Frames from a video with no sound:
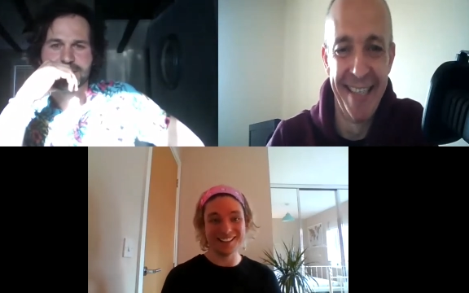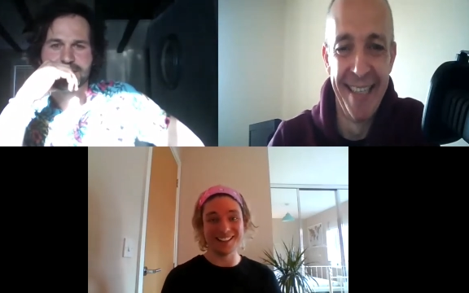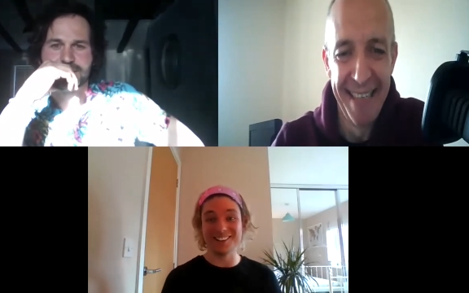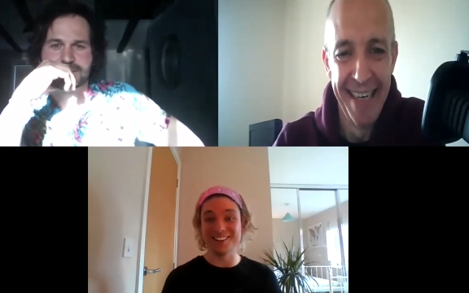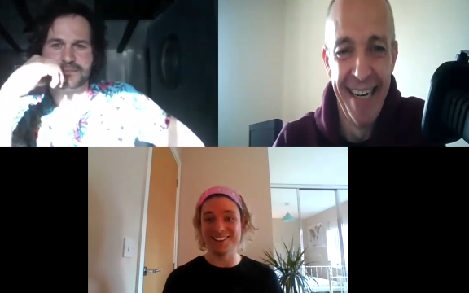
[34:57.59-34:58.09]

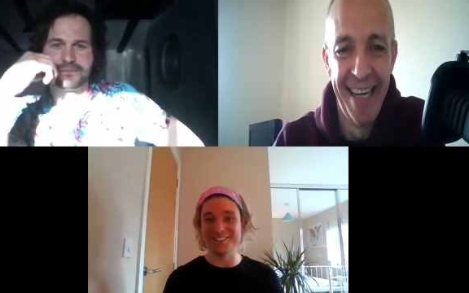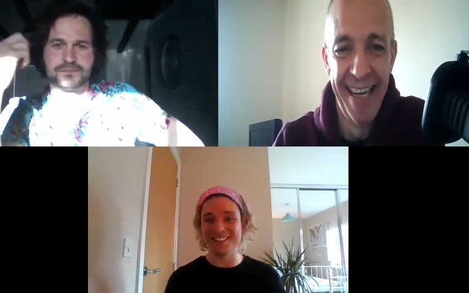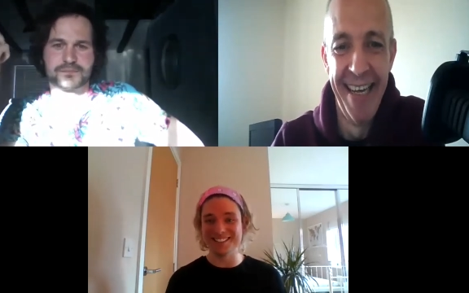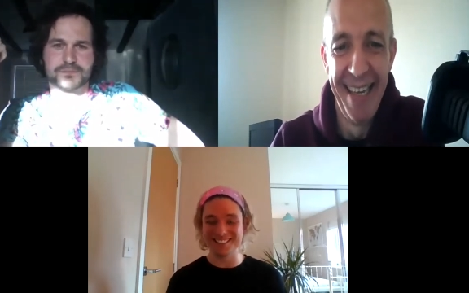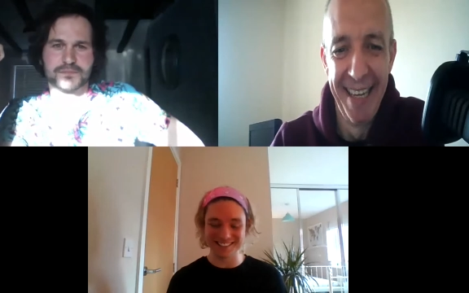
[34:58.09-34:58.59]
Speaker 1: yeah, of
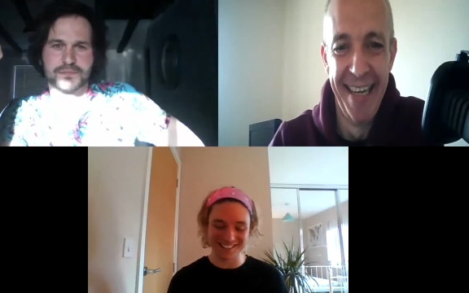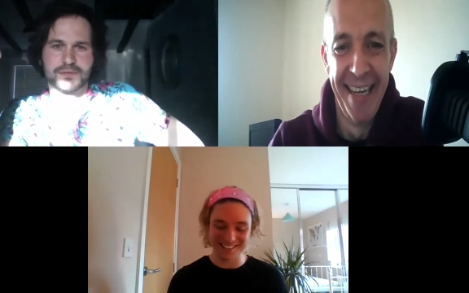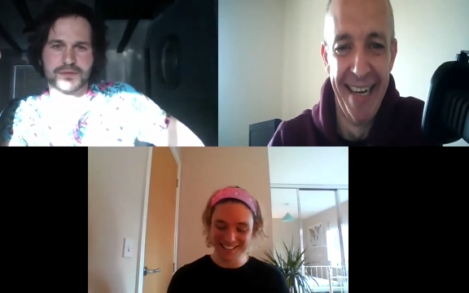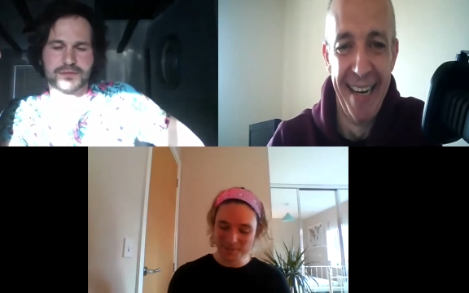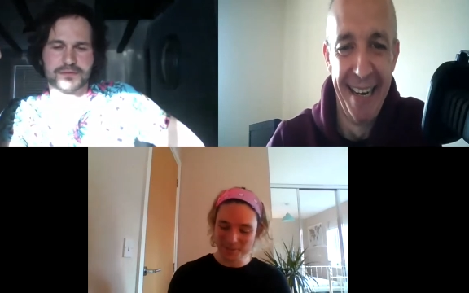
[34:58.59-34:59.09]
years
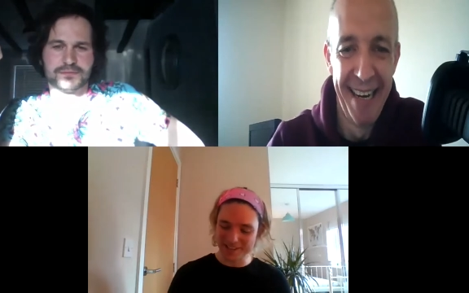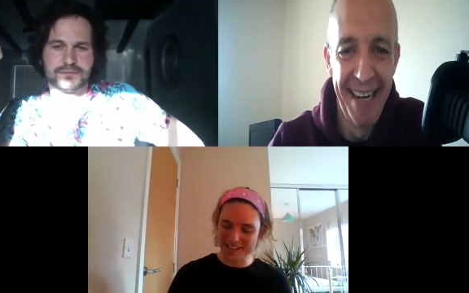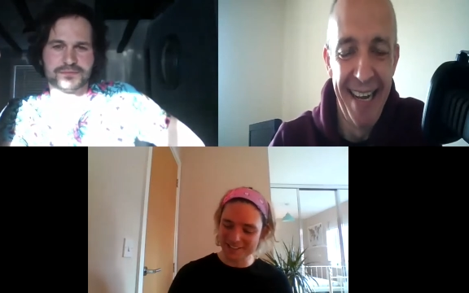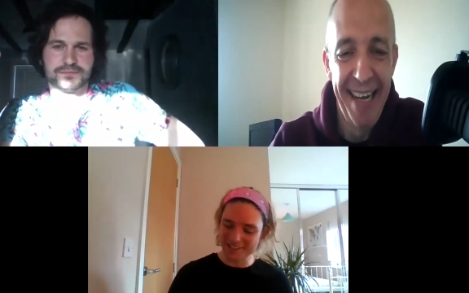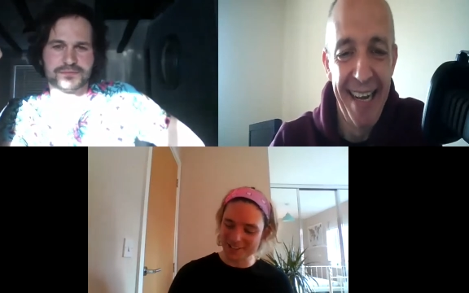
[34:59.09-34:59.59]
ago. But
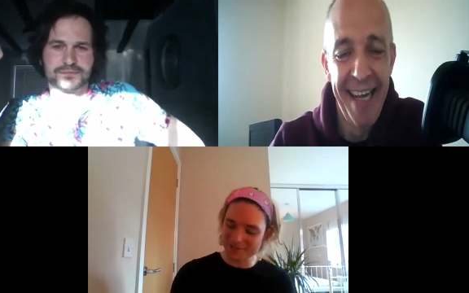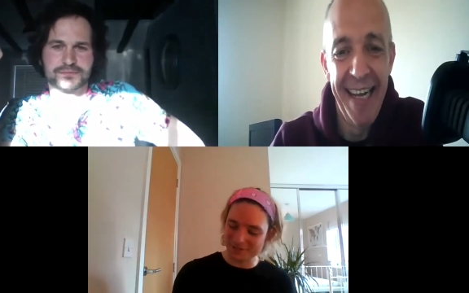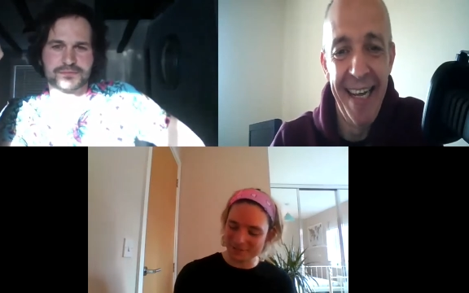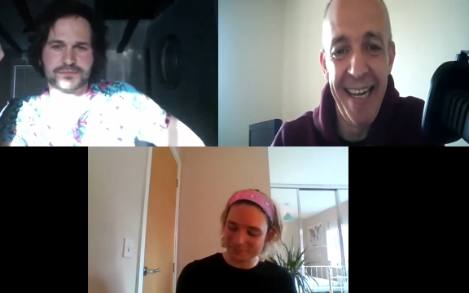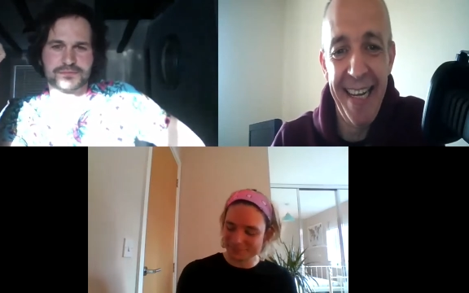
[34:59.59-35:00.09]
yeah, sort
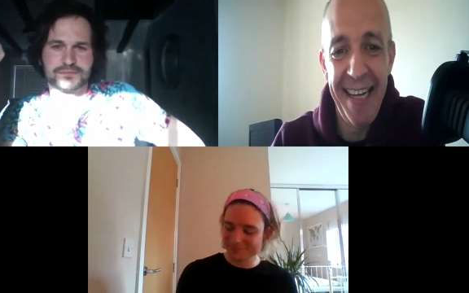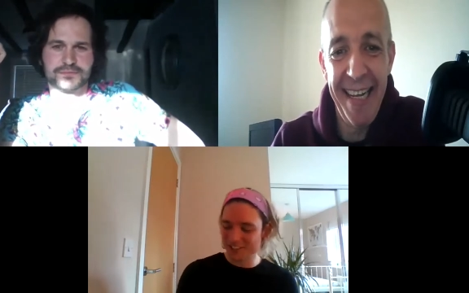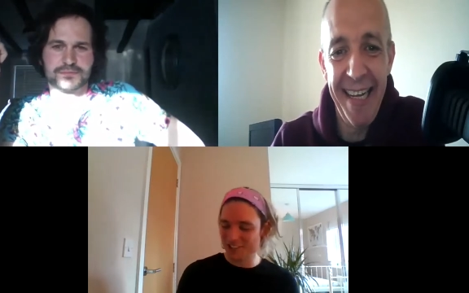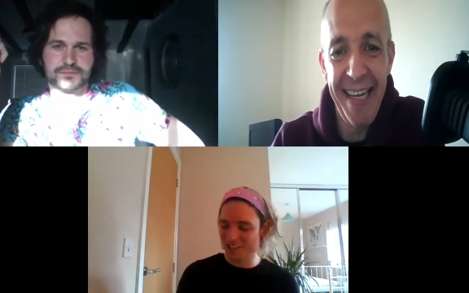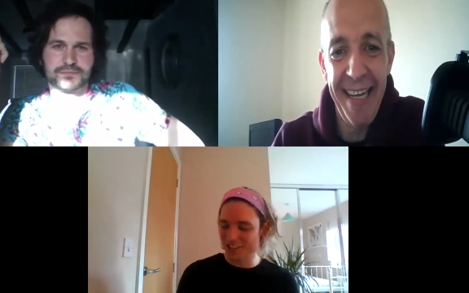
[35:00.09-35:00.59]
of,
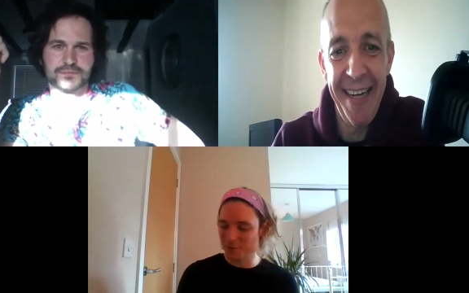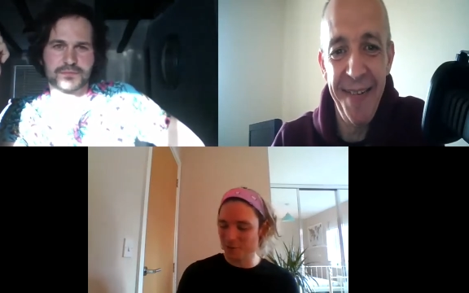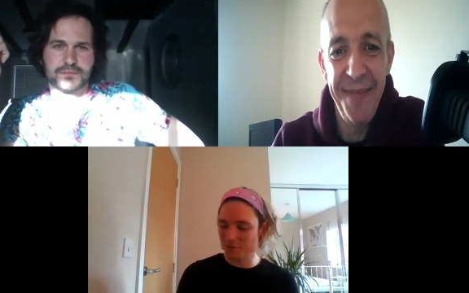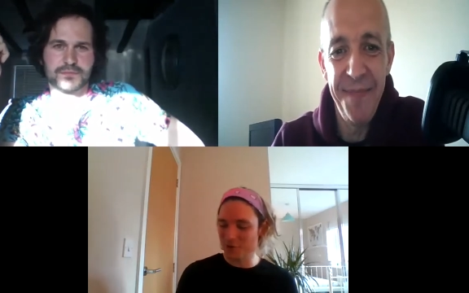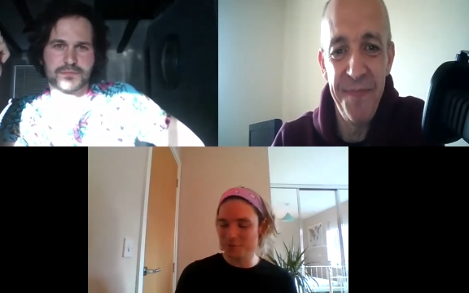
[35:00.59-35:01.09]
I don't know.
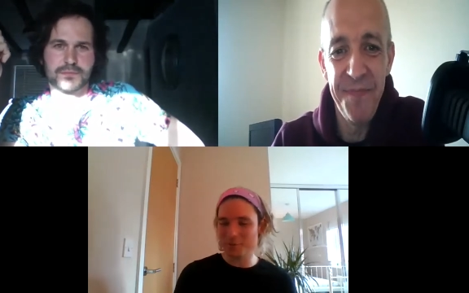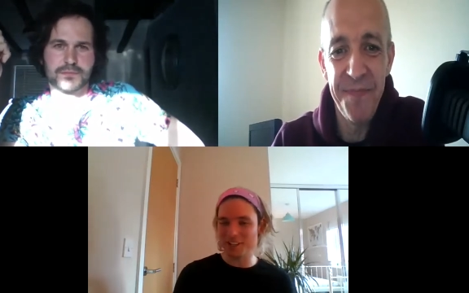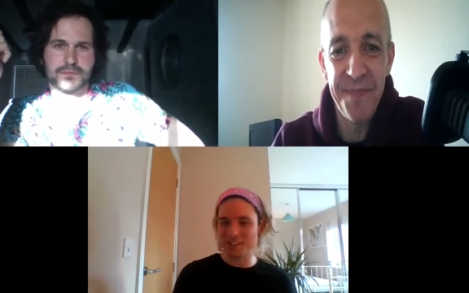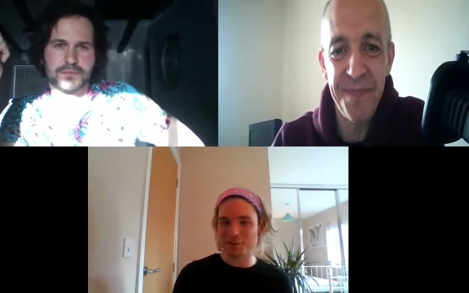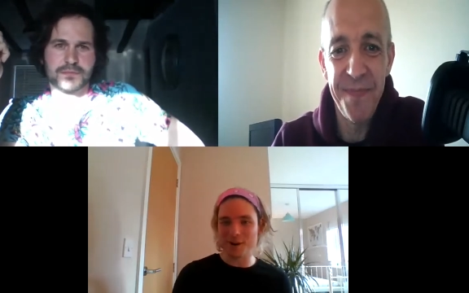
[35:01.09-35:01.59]
We've always been a
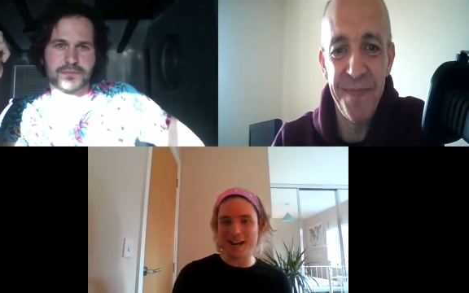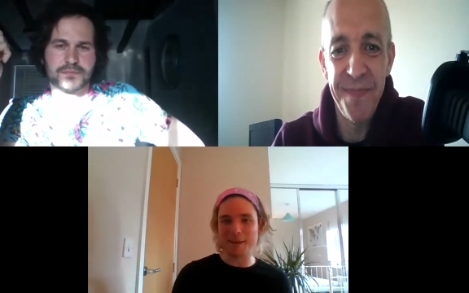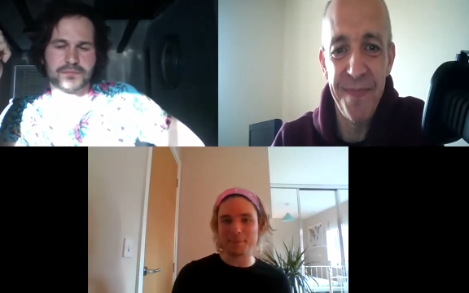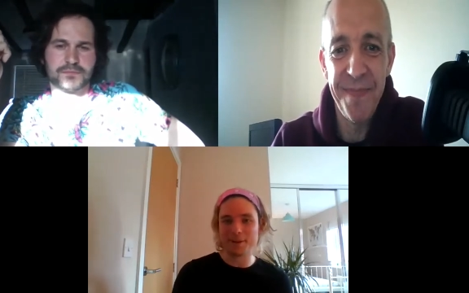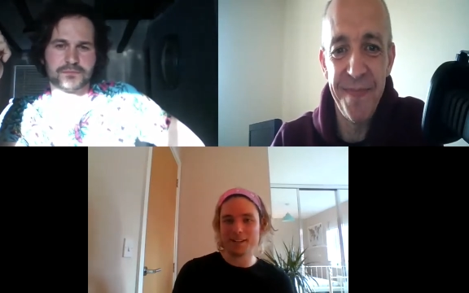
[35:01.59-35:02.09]
bit
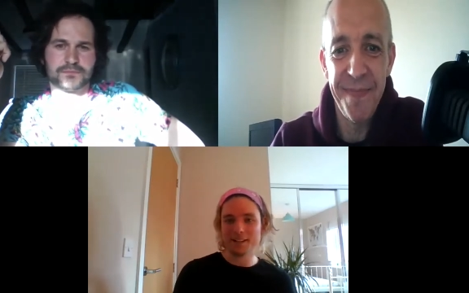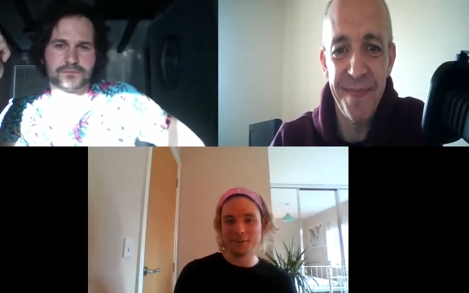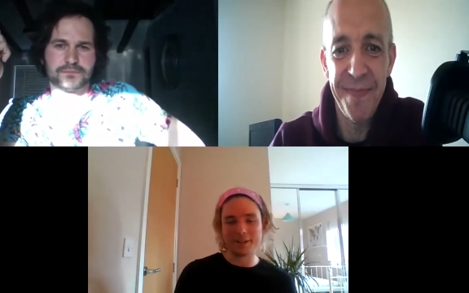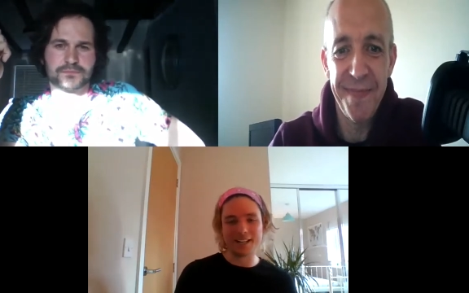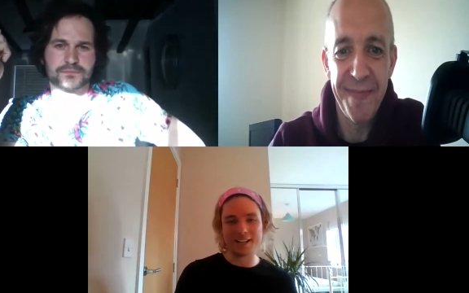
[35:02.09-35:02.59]
crap
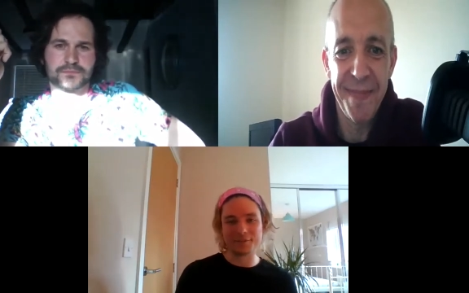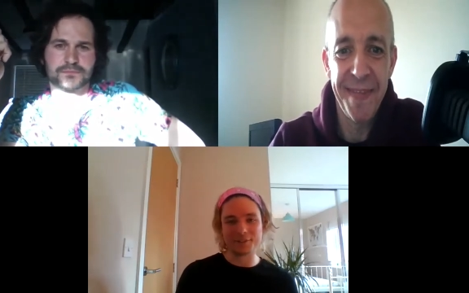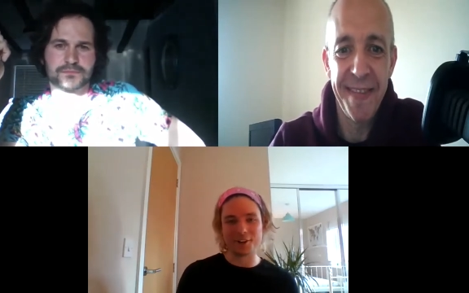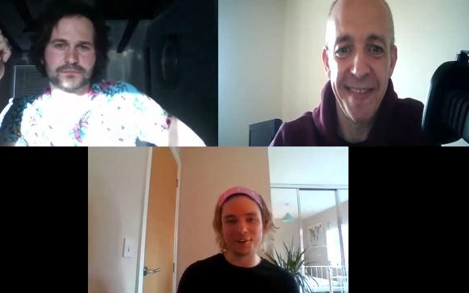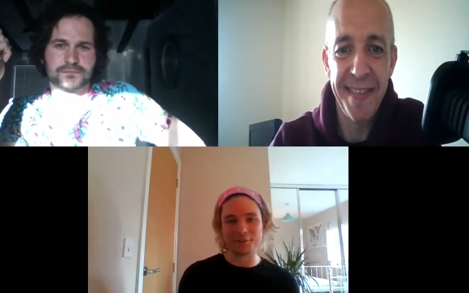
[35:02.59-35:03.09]
when I've
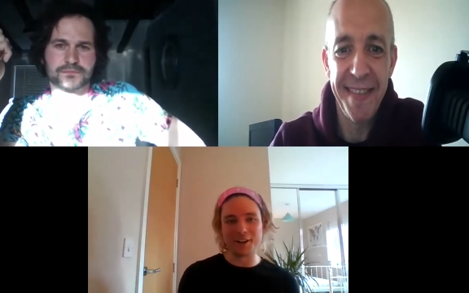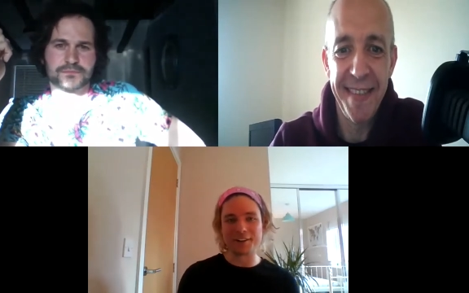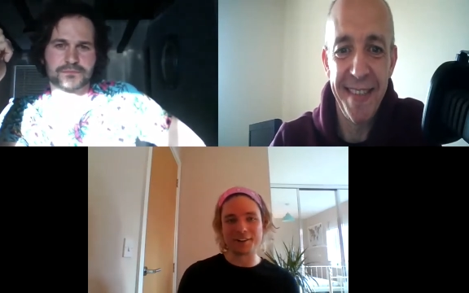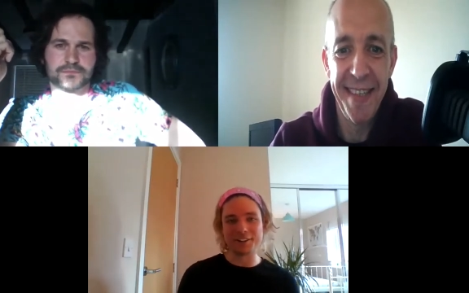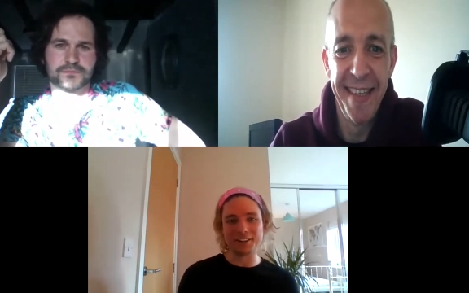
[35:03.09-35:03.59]
sort of
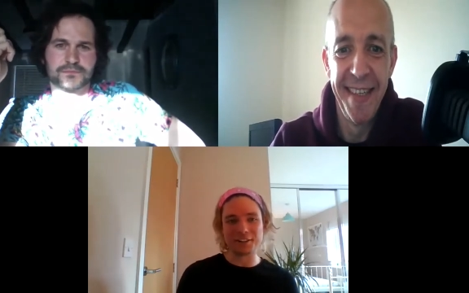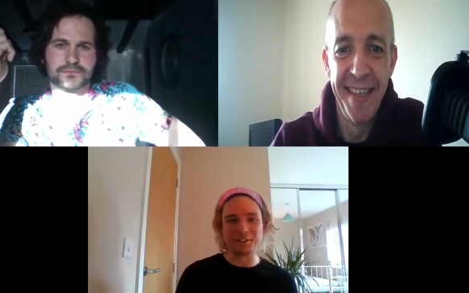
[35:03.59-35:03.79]
had it.